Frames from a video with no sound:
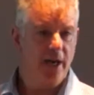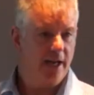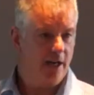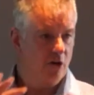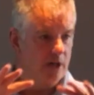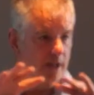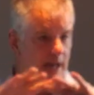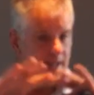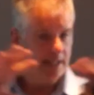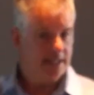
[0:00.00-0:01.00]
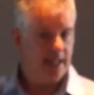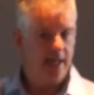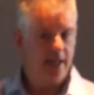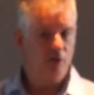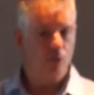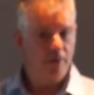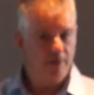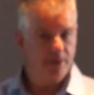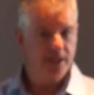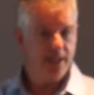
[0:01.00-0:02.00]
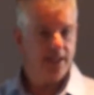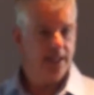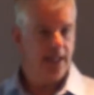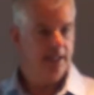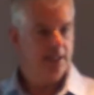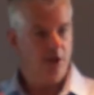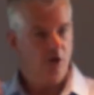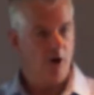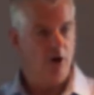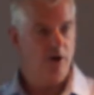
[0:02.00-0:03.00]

get a good understanding of what the business needs to grow.